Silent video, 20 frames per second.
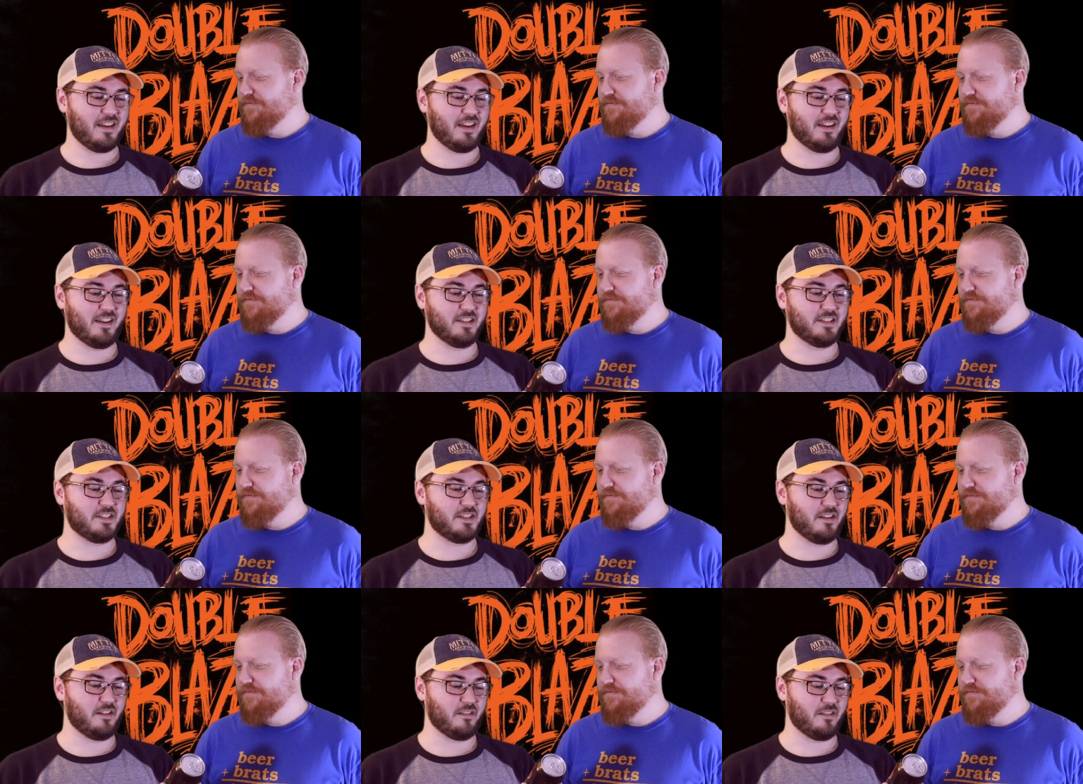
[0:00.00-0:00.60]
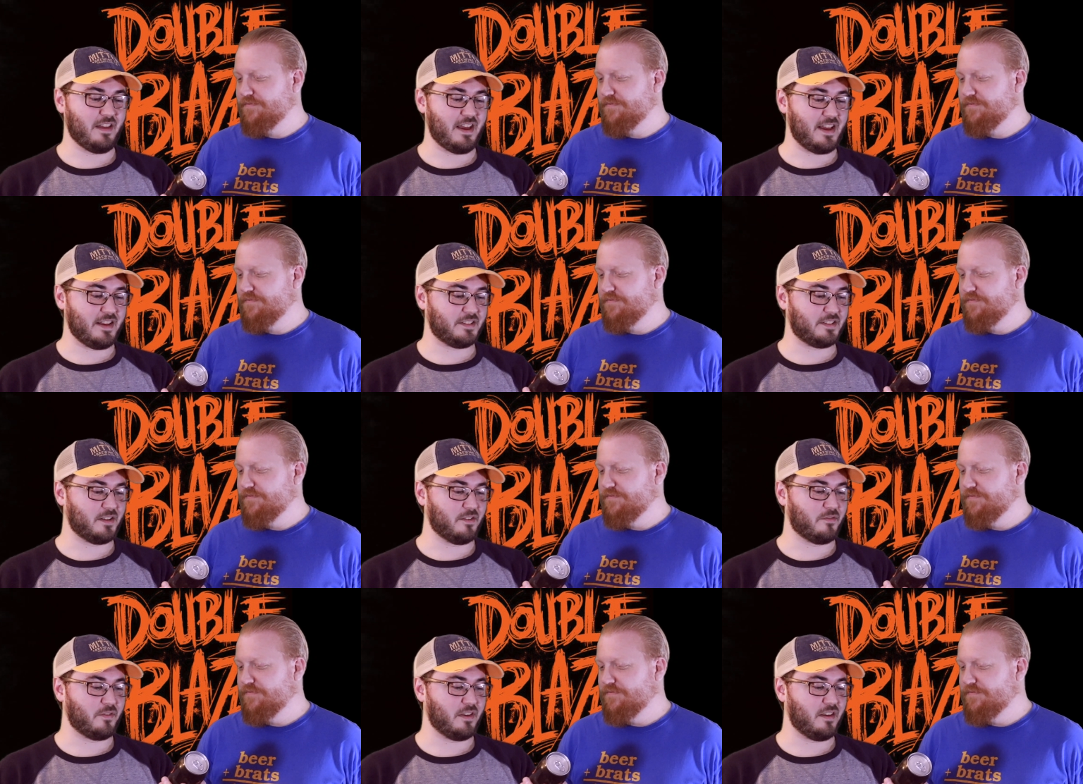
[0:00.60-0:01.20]
Speaker 1: and it's their
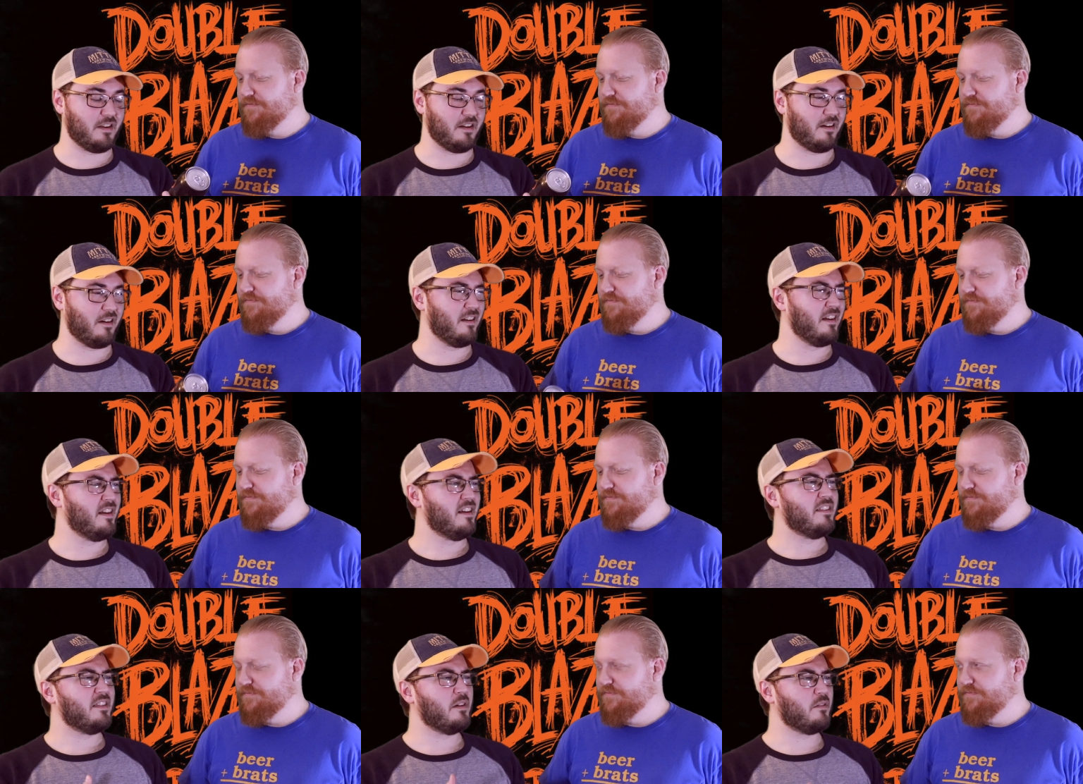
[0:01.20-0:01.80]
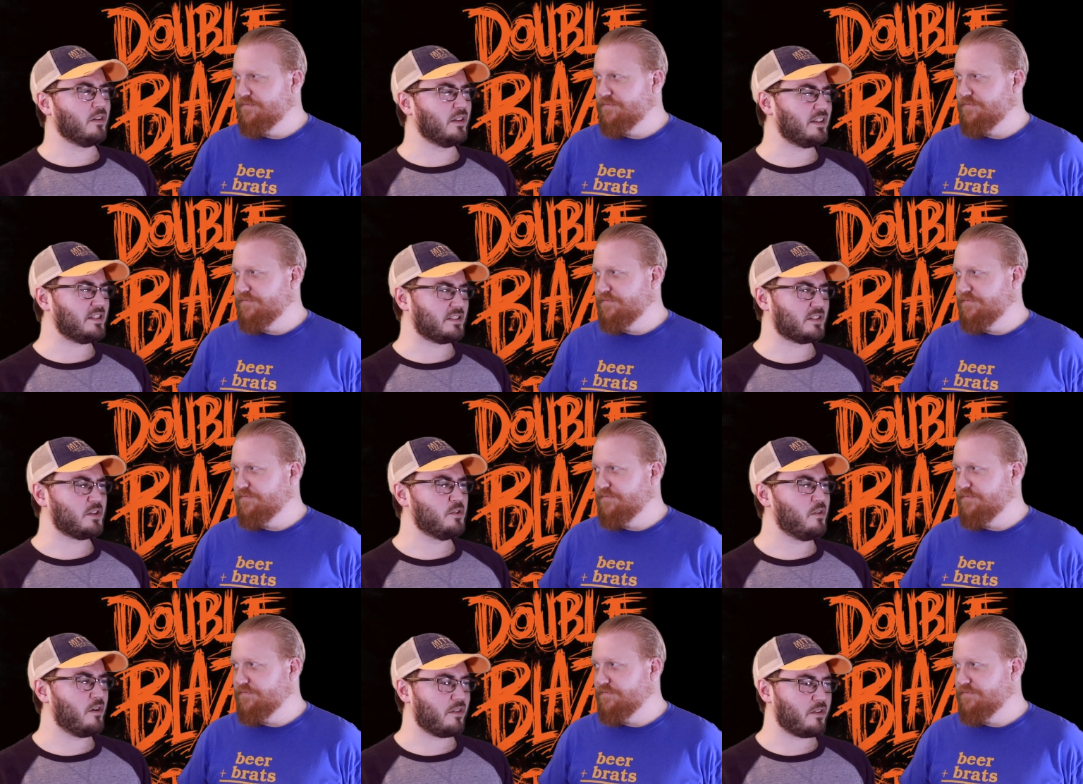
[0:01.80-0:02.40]
last of the year. They
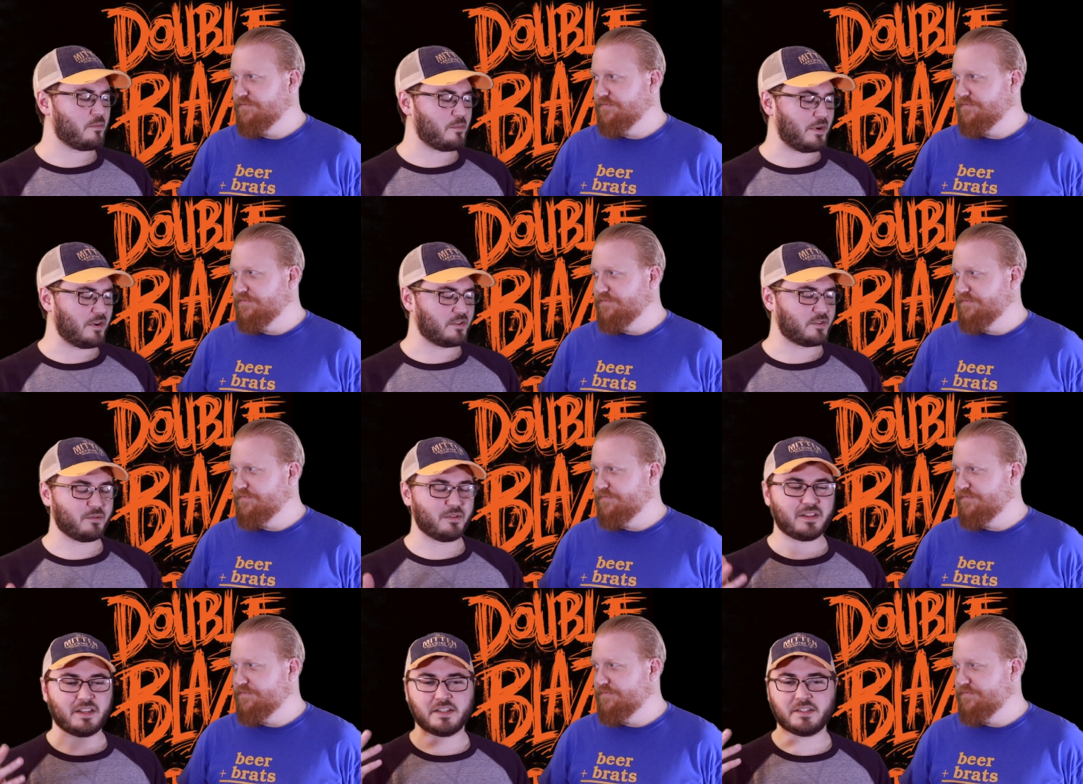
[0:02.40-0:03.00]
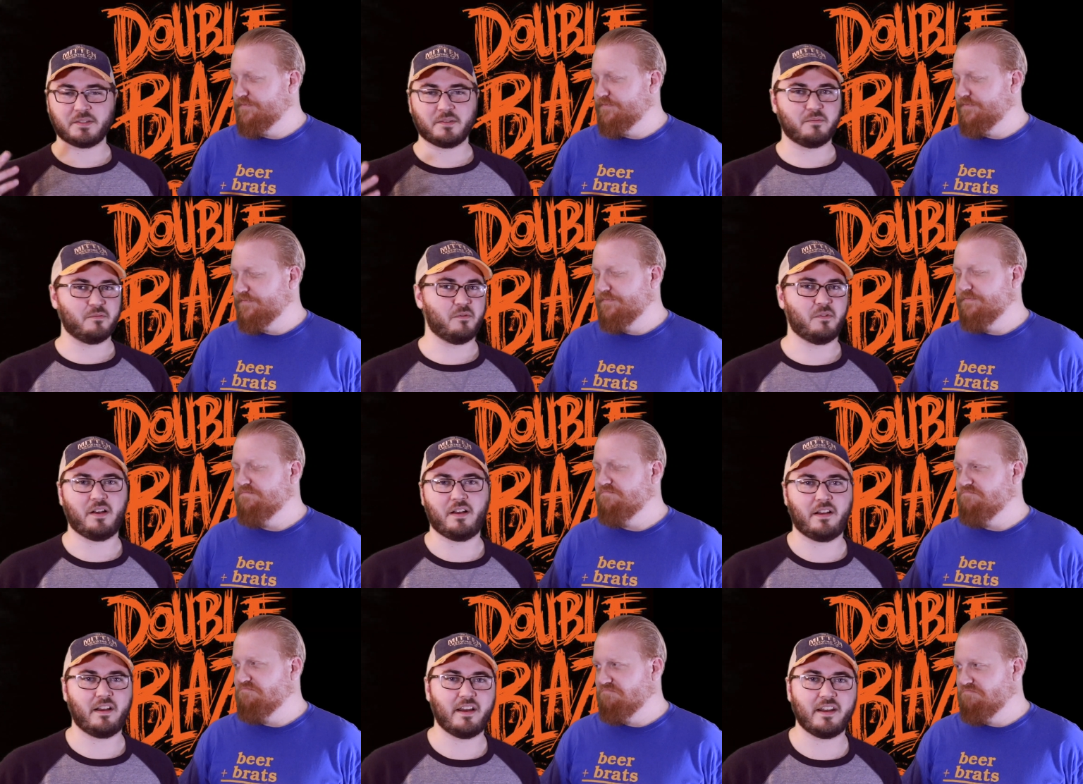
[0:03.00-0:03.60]
released two other beers with us.
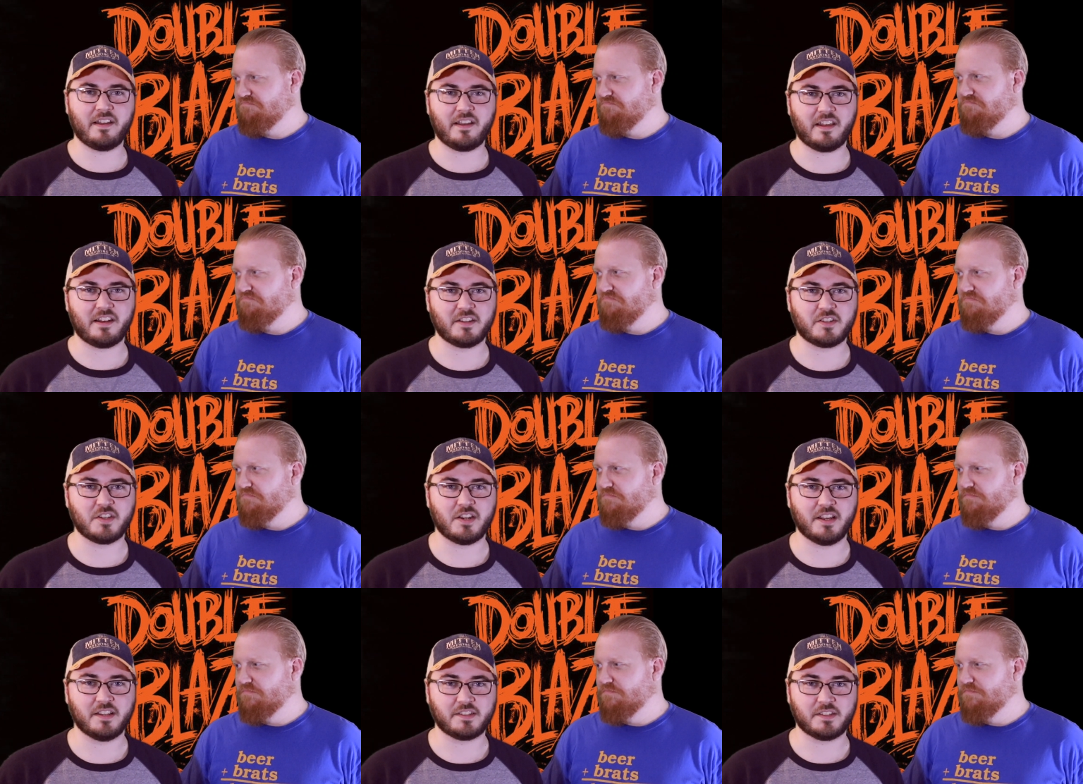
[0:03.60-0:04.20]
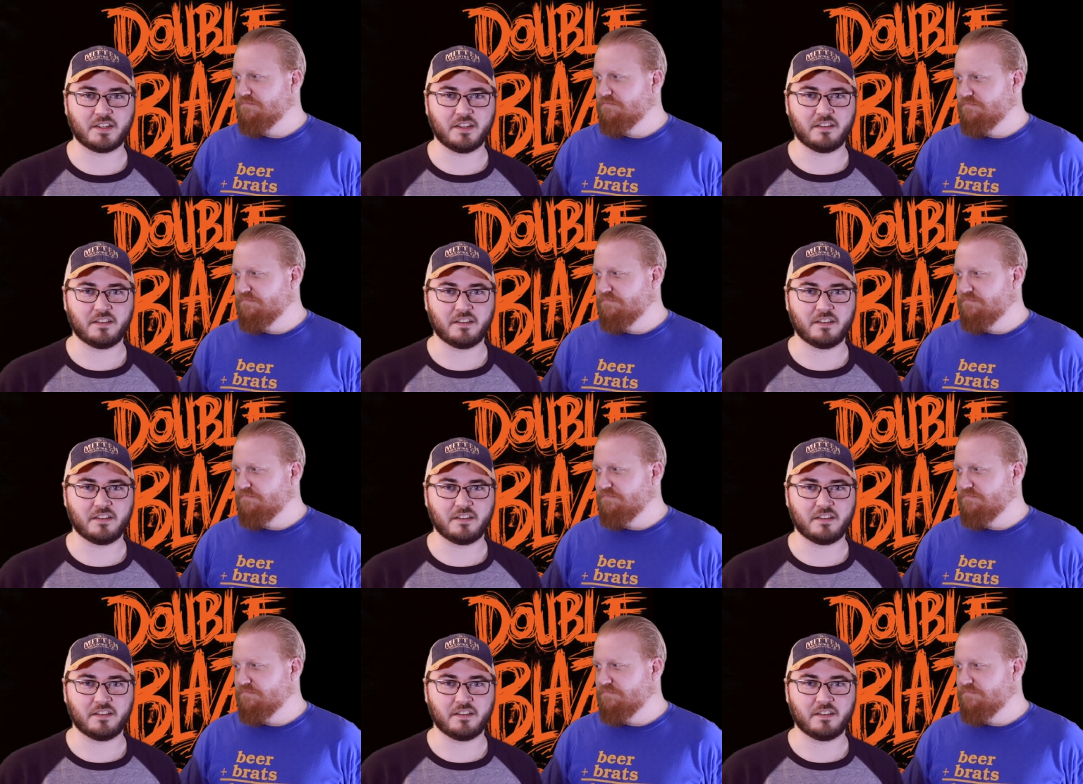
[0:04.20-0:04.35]
I didn't get a chance